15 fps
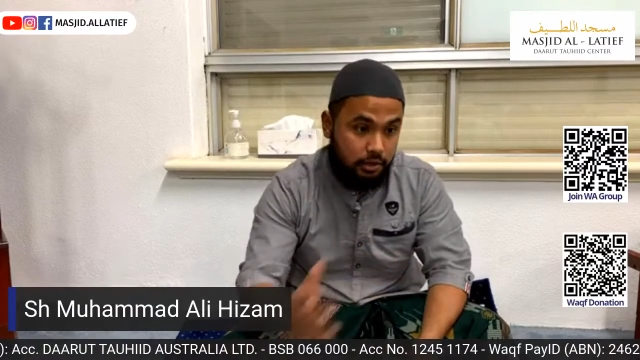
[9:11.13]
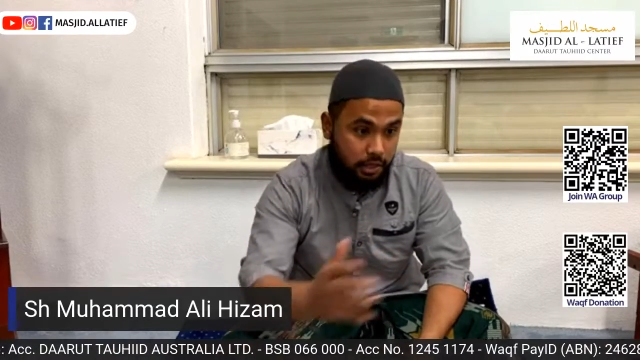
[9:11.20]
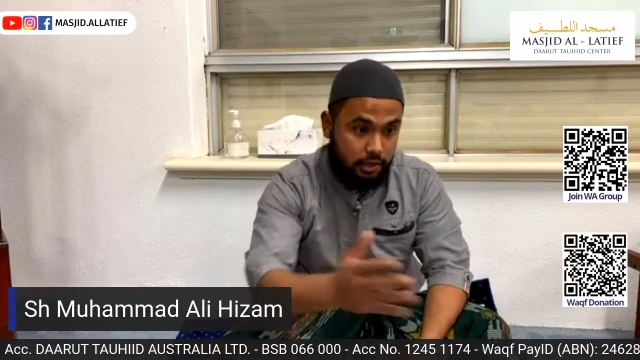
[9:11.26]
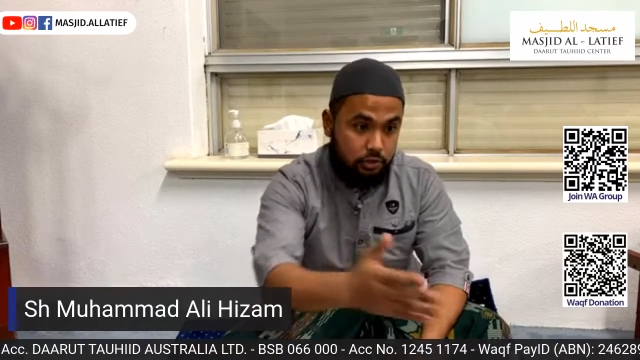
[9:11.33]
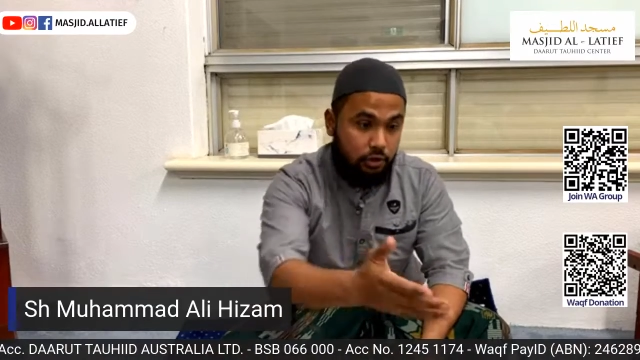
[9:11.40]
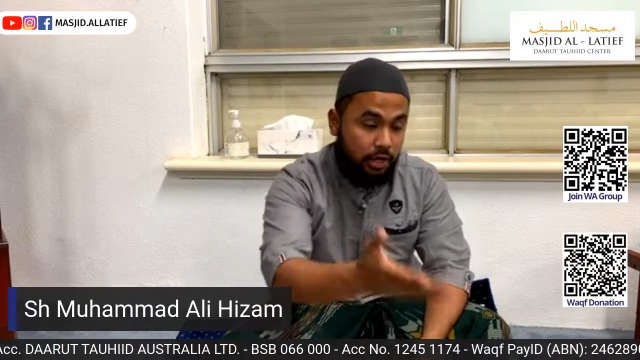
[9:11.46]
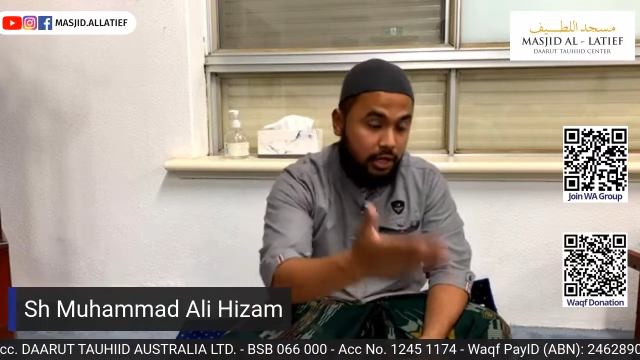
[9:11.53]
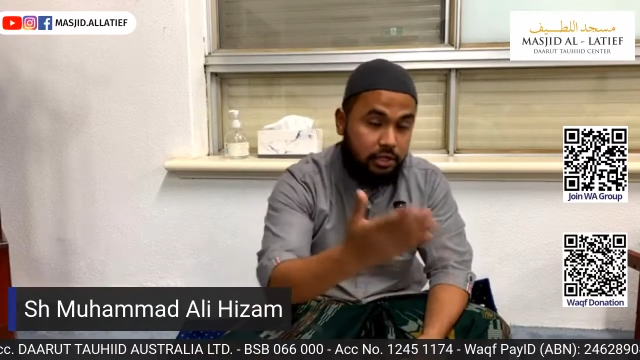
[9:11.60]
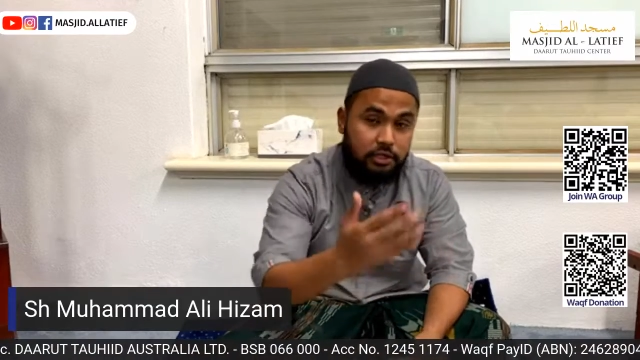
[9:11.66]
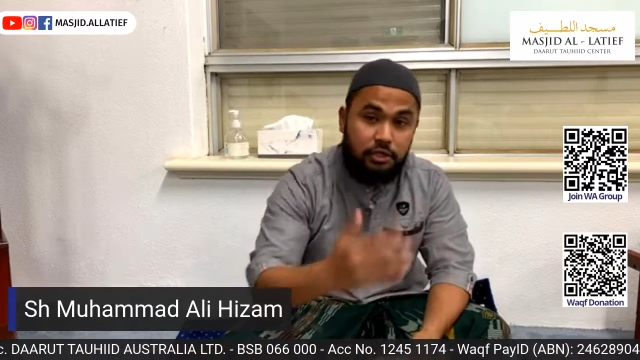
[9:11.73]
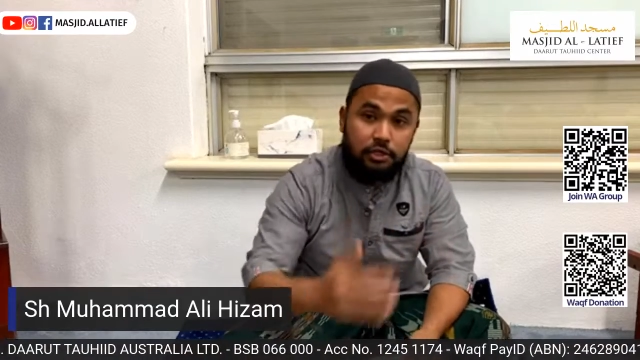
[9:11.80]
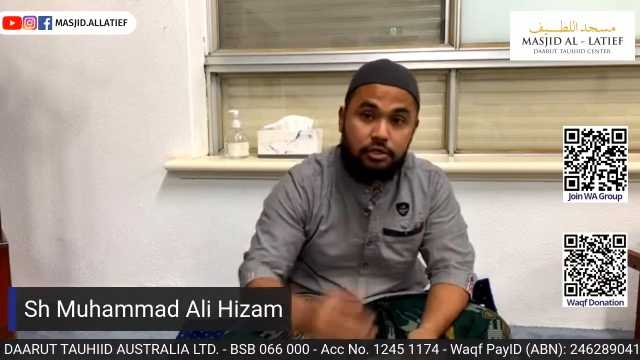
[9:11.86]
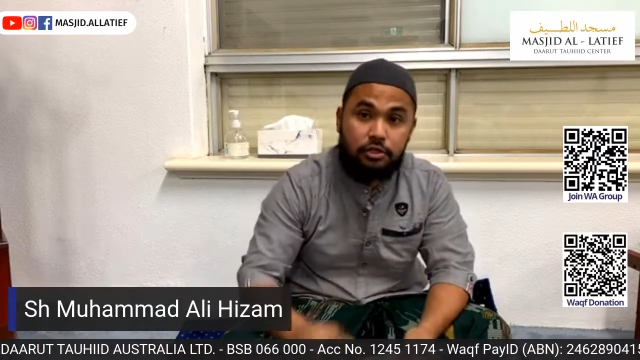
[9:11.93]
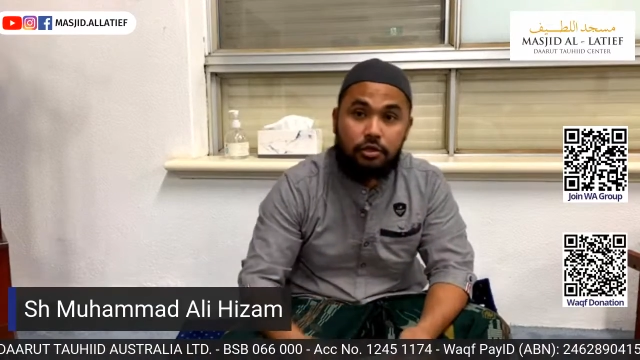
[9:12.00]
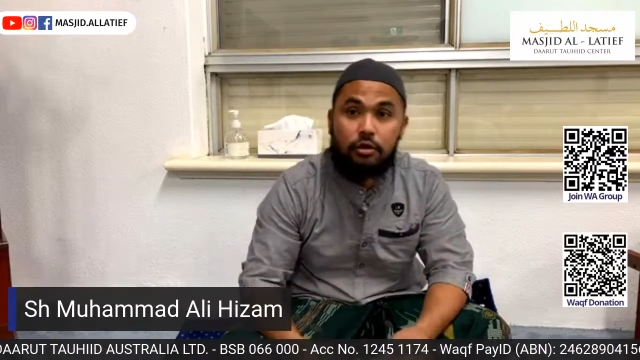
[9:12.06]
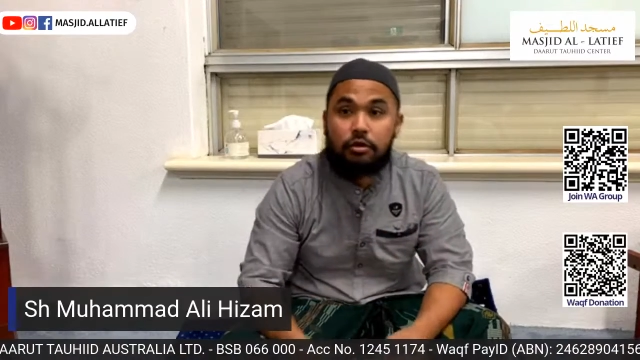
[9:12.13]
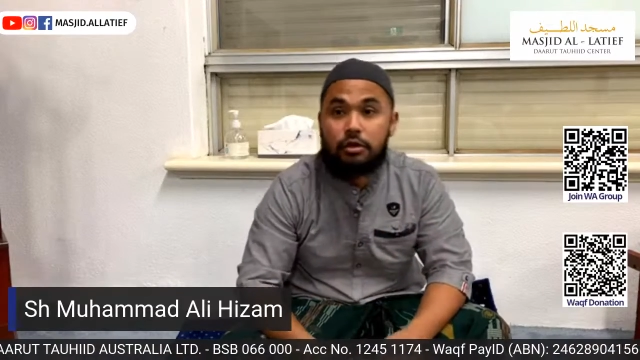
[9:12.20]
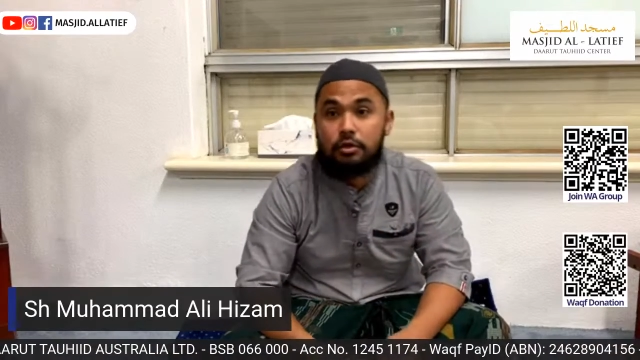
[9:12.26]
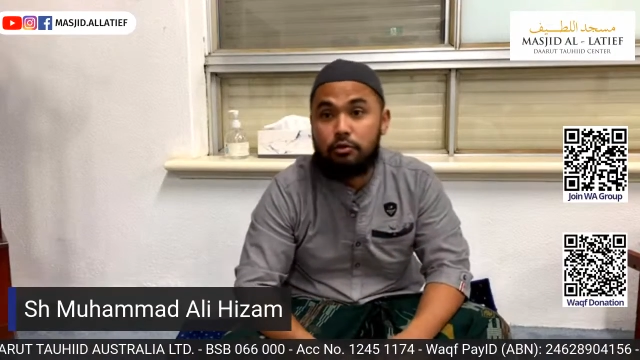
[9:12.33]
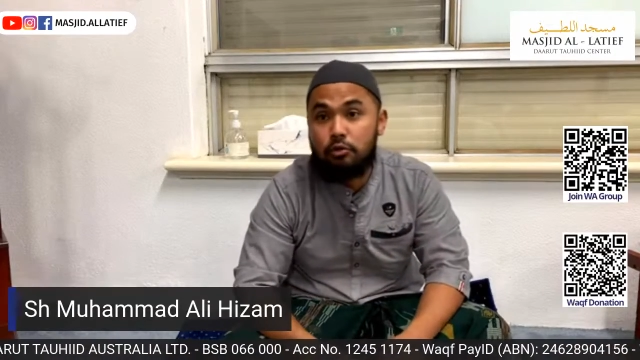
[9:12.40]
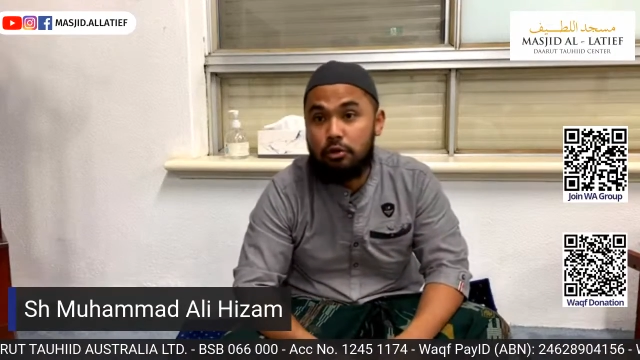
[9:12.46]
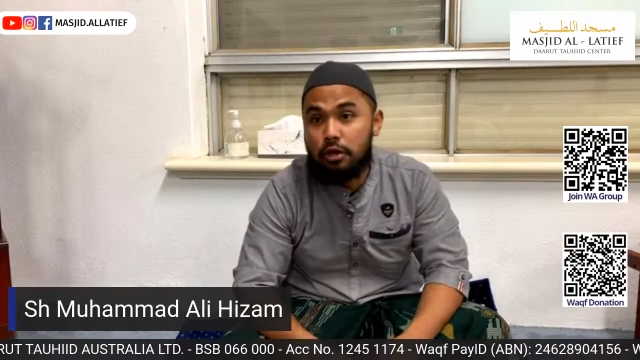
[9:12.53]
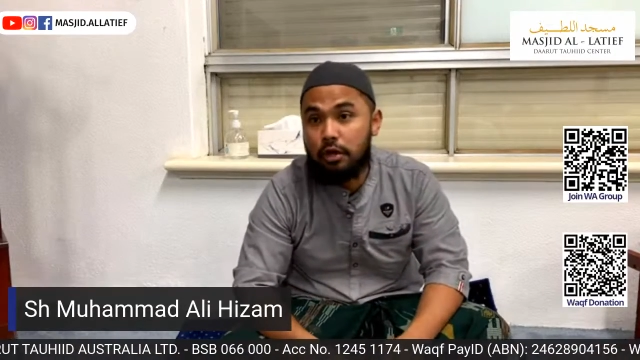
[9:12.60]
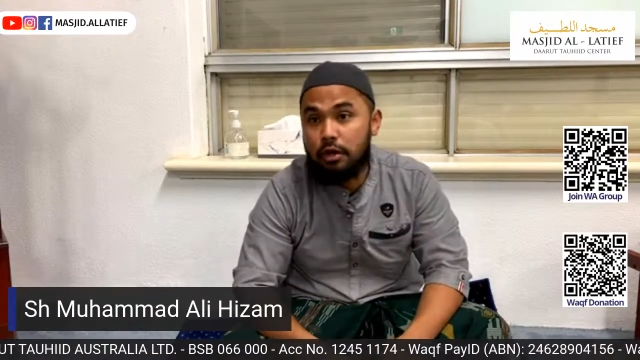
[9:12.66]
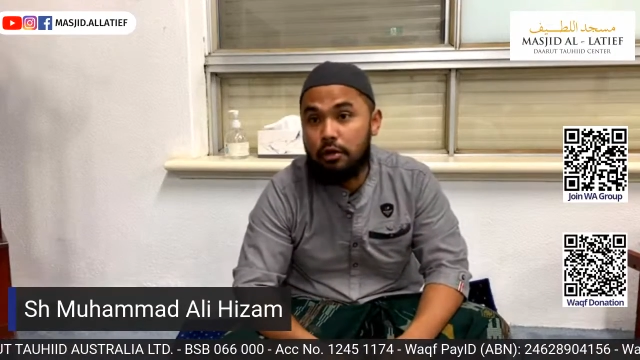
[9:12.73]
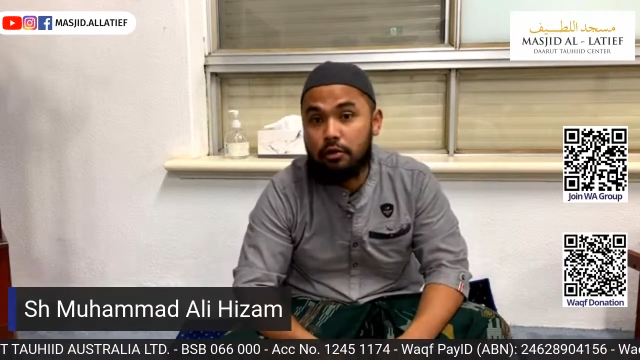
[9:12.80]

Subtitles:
that you can search on the Google